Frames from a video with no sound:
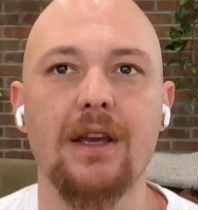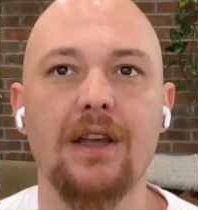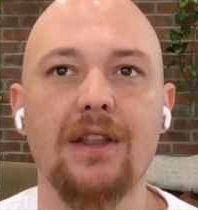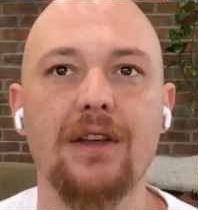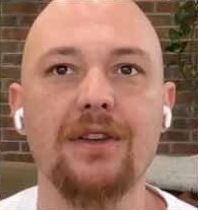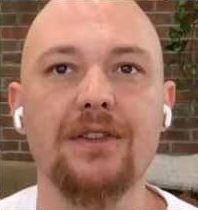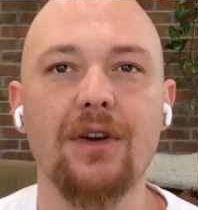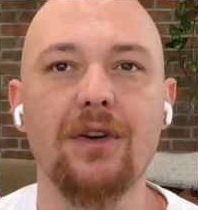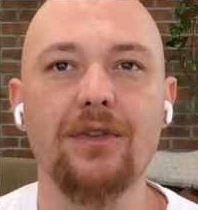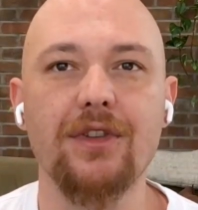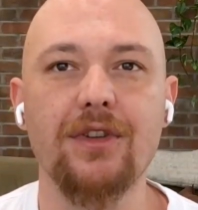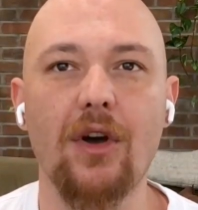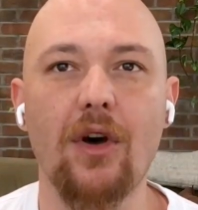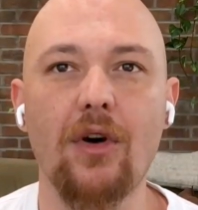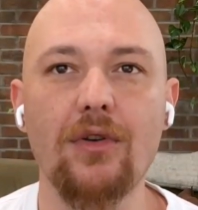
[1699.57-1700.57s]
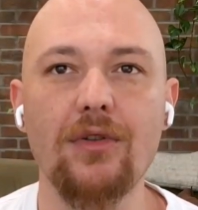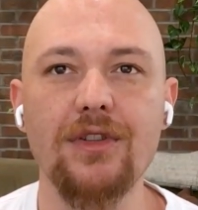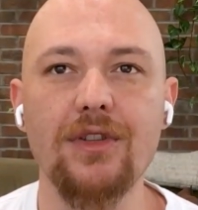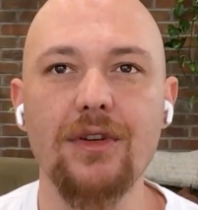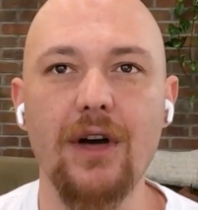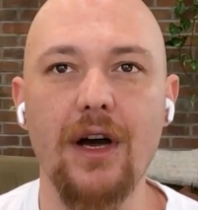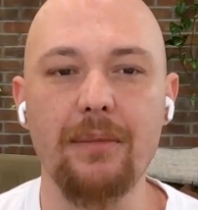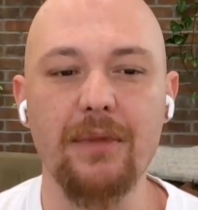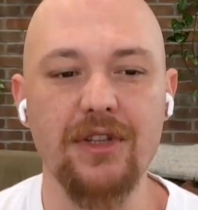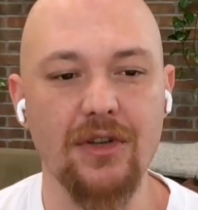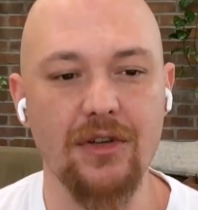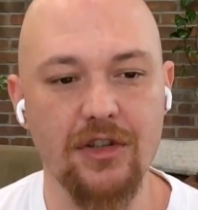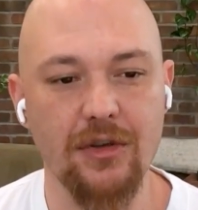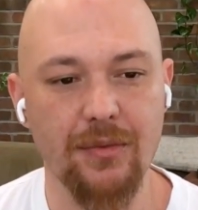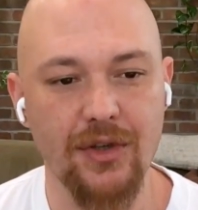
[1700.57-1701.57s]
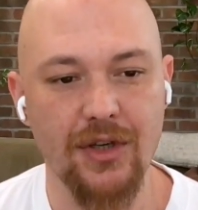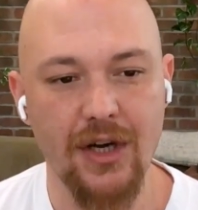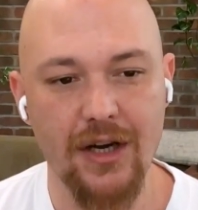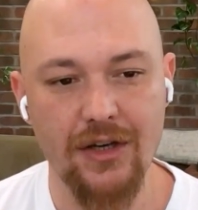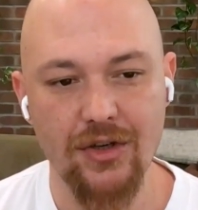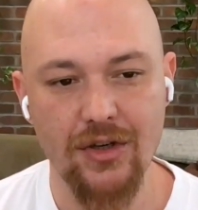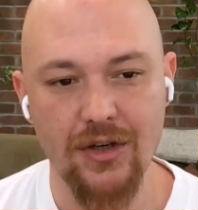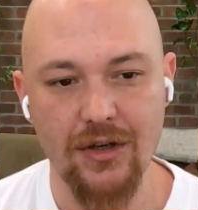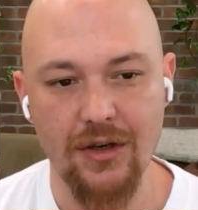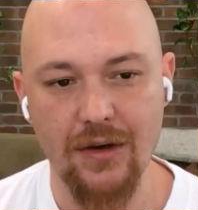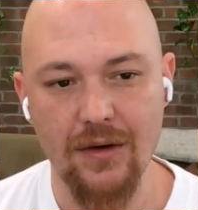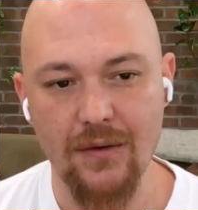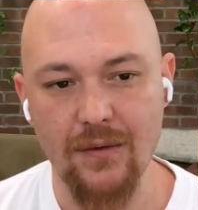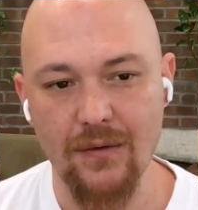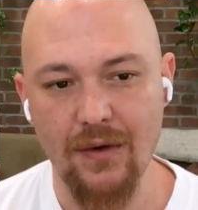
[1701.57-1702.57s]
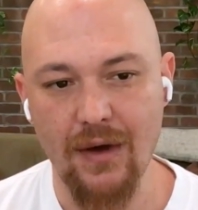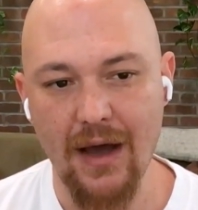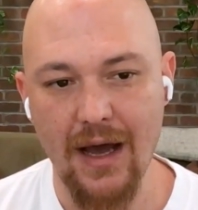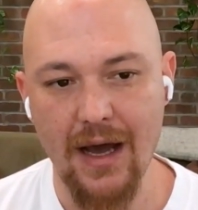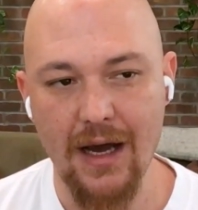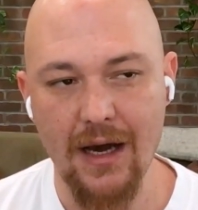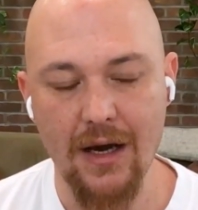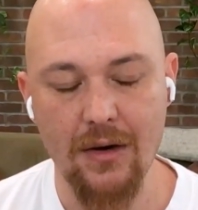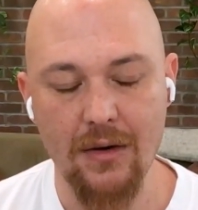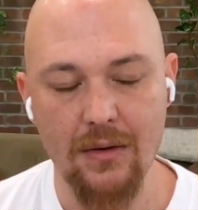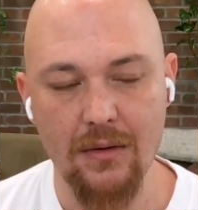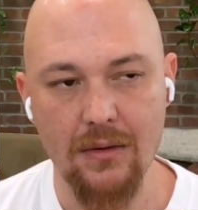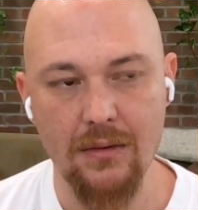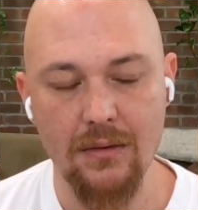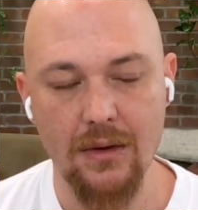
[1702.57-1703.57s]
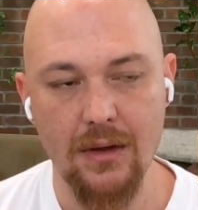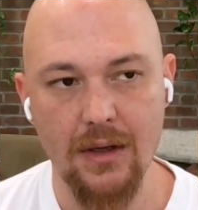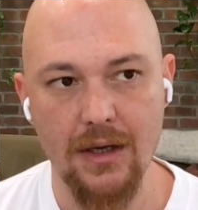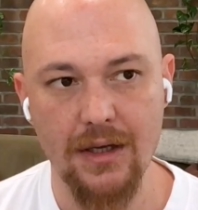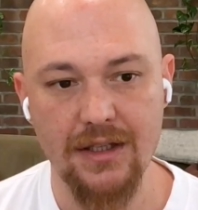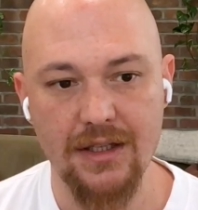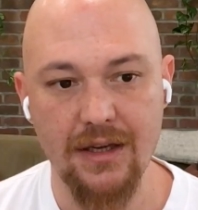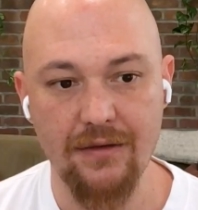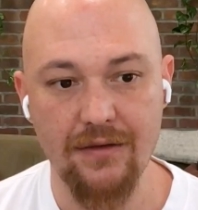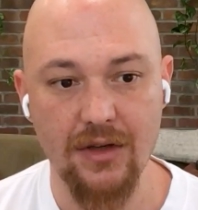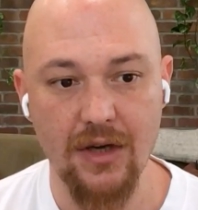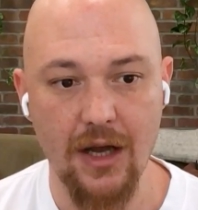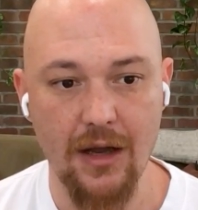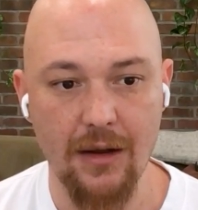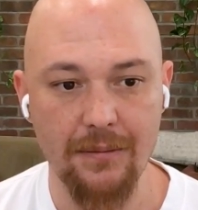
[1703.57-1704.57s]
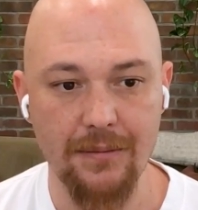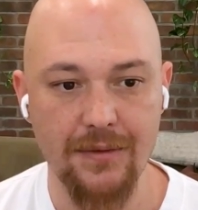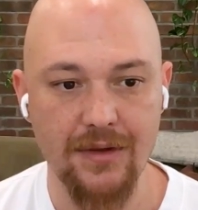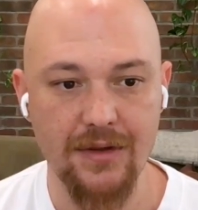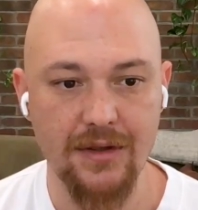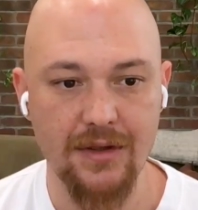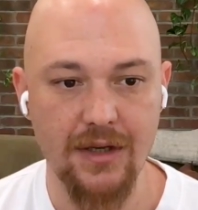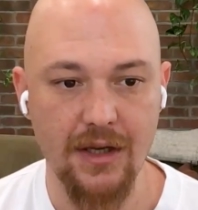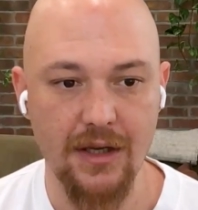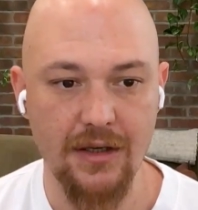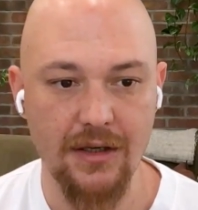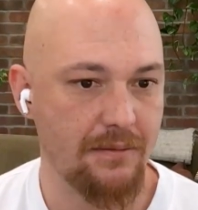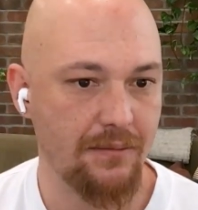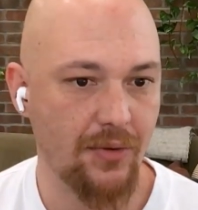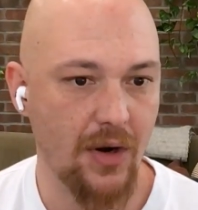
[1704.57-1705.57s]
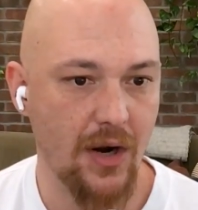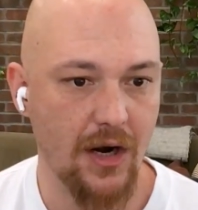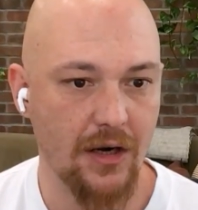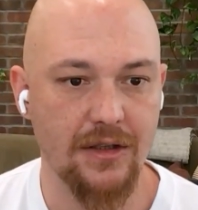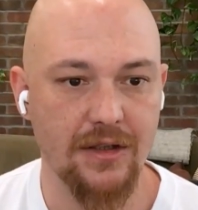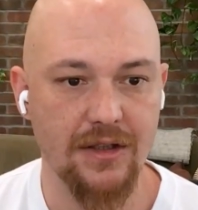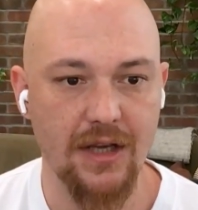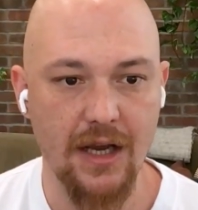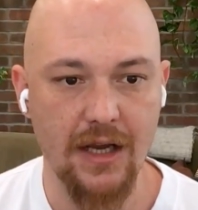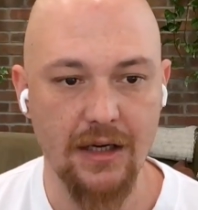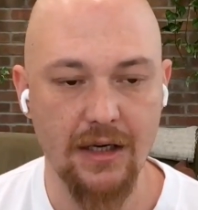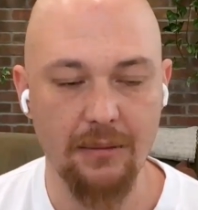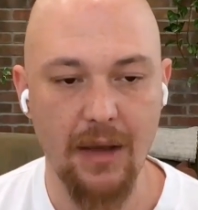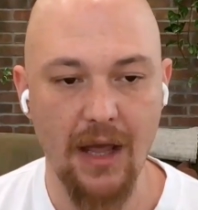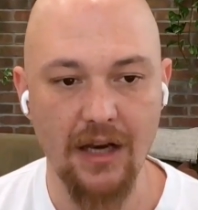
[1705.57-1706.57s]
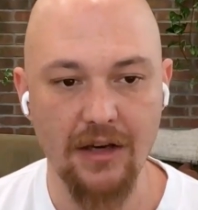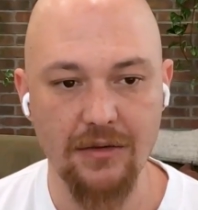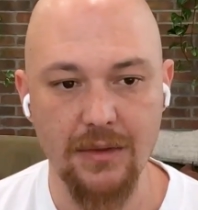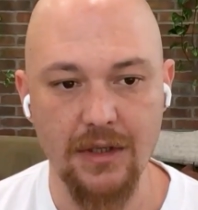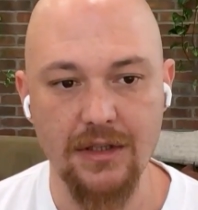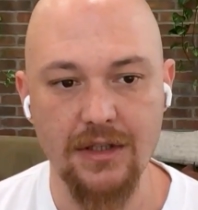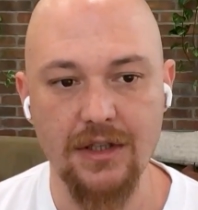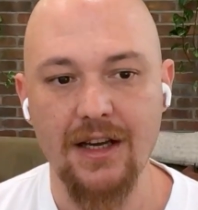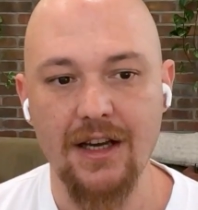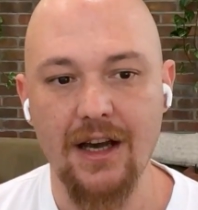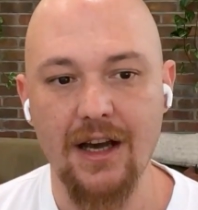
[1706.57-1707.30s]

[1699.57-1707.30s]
And it's also a misinterpretation of how Steve Jobs did product design and management.